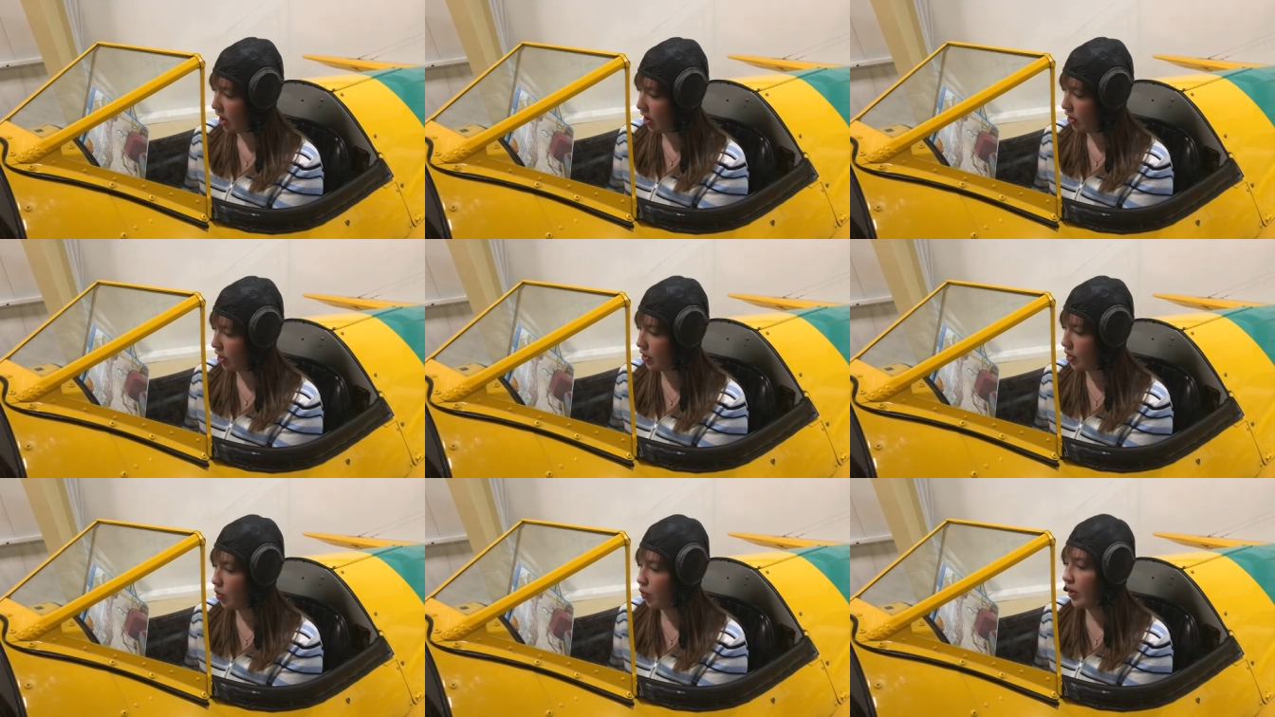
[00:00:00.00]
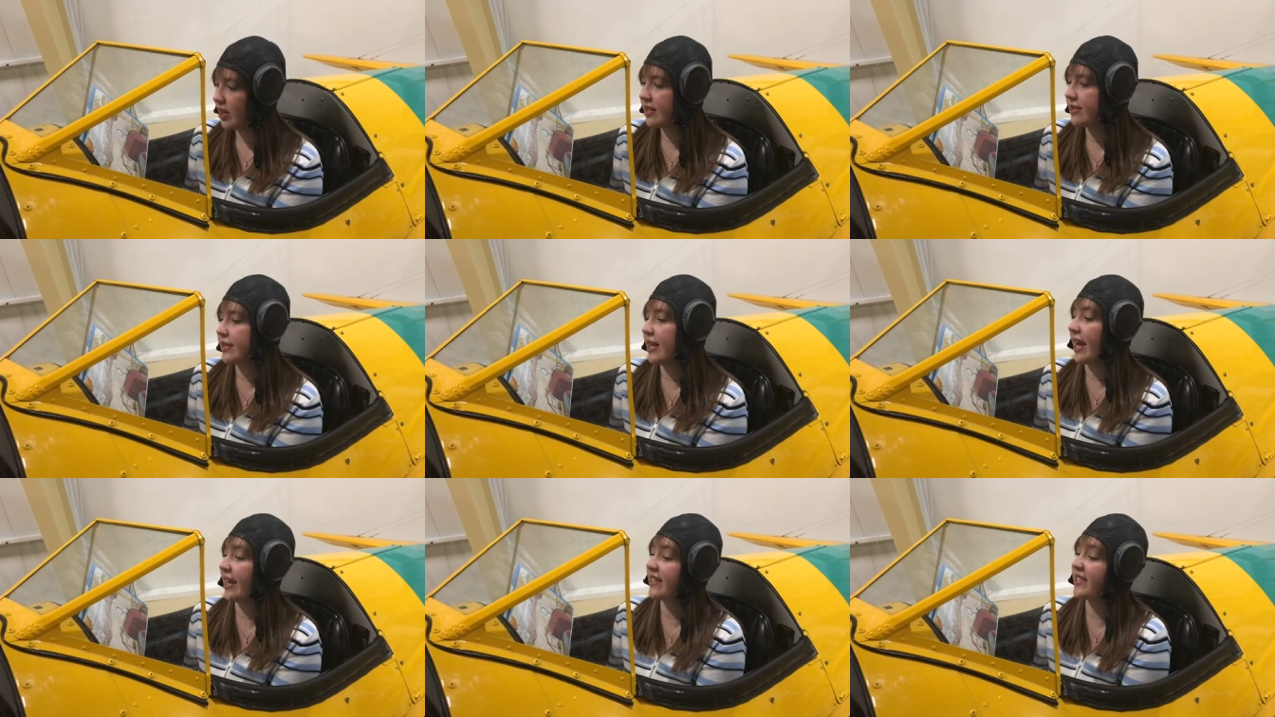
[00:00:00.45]
The
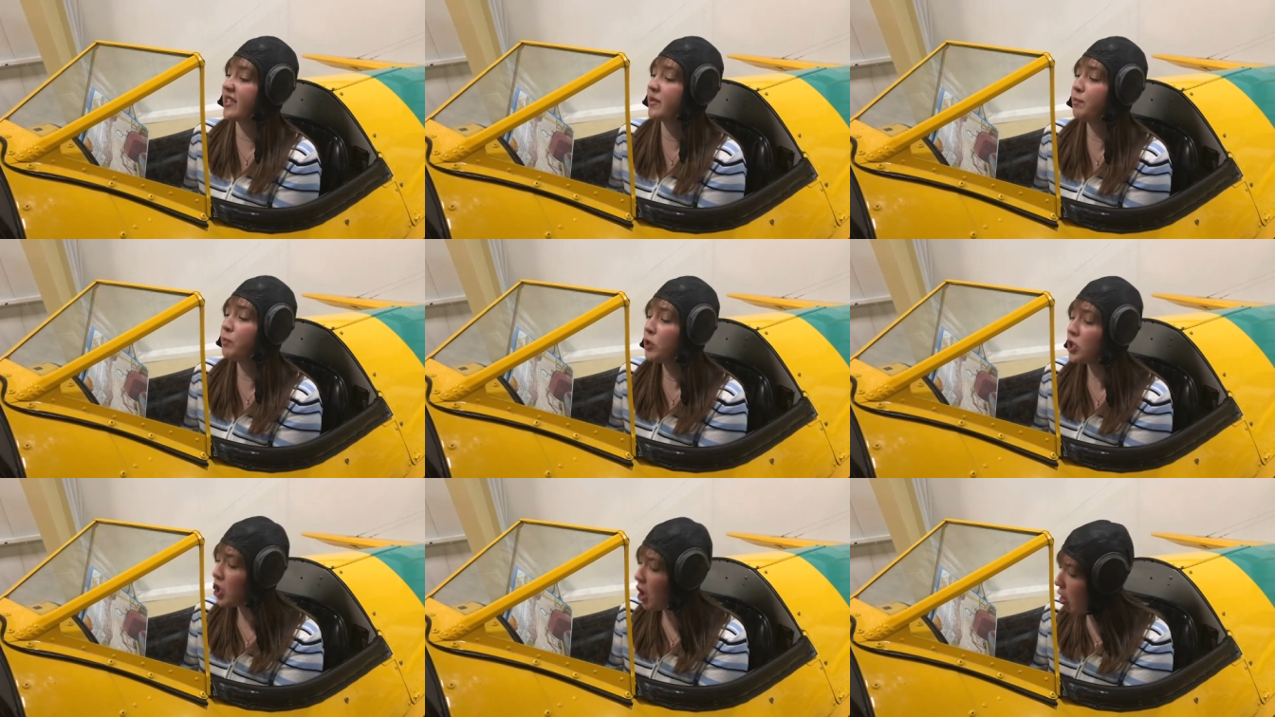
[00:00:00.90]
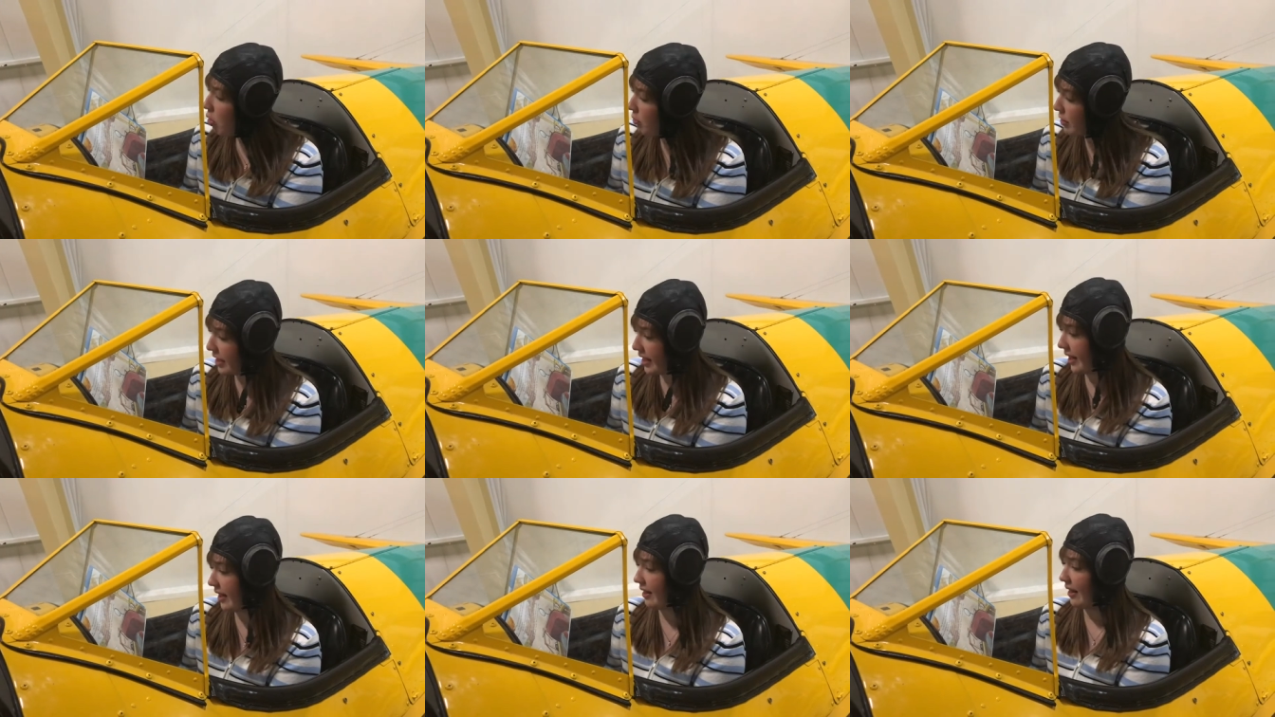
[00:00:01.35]
twins
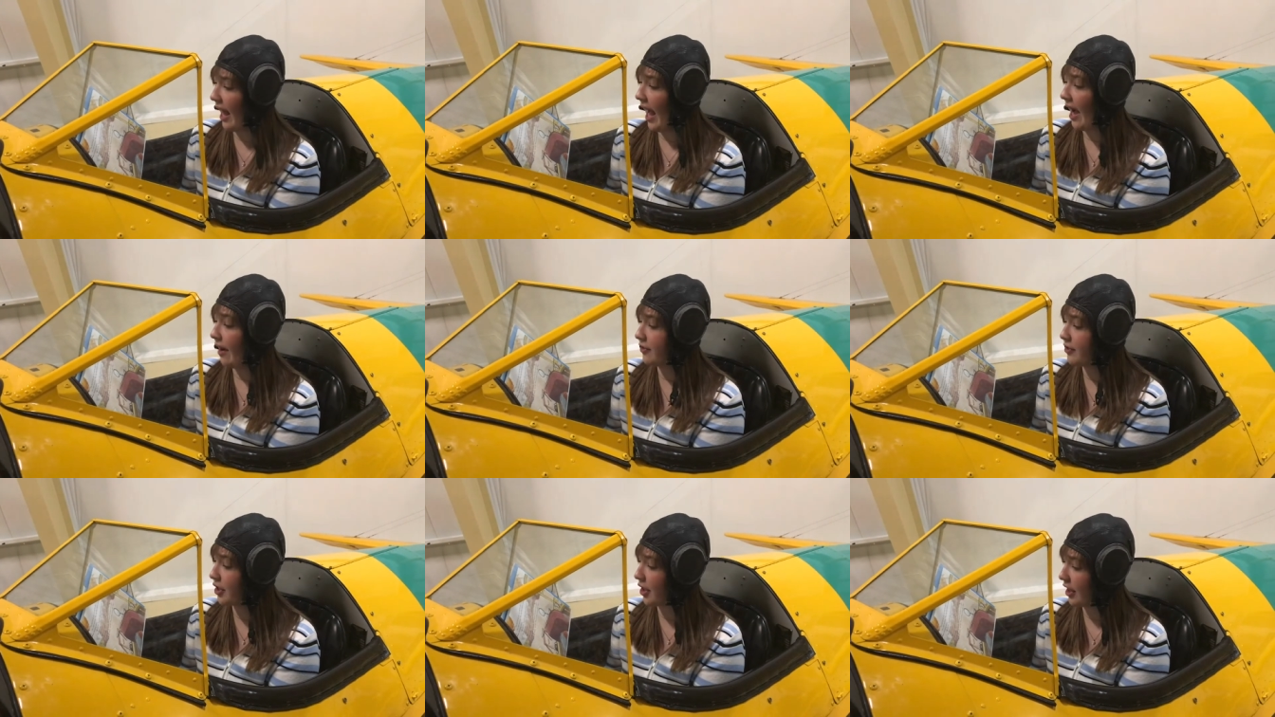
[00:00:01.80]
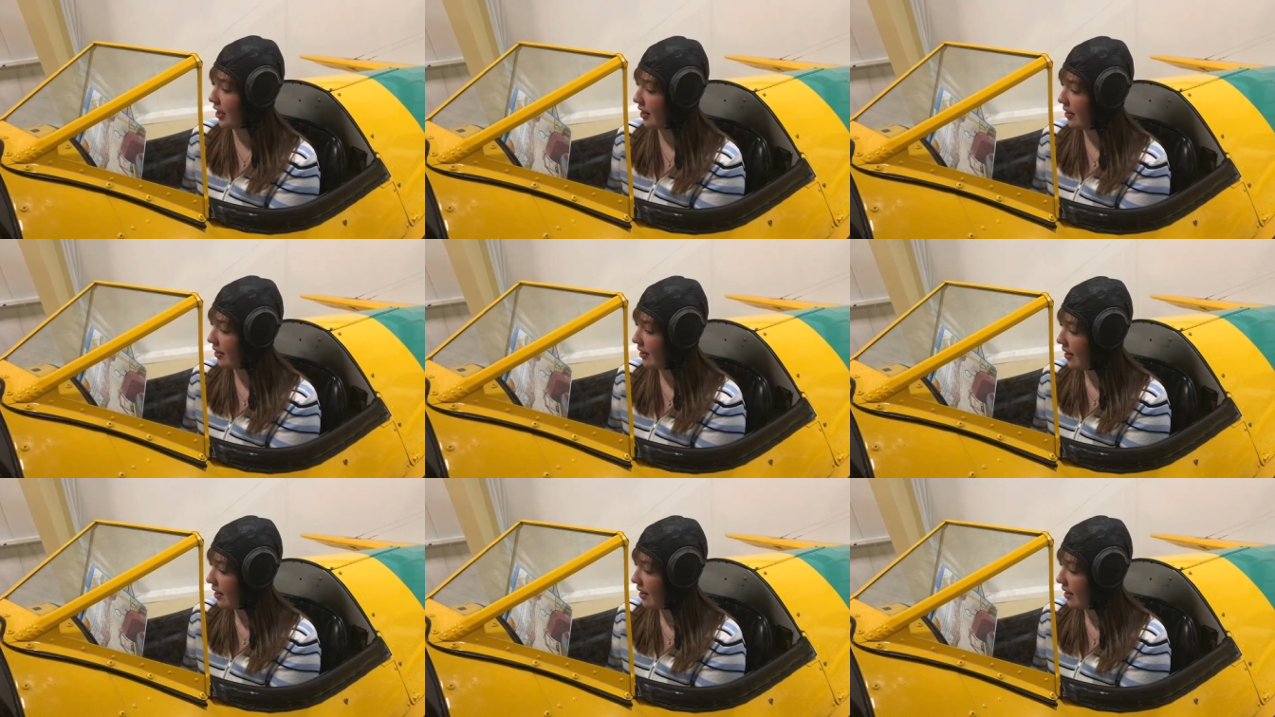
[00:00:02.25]
exploded in laughter,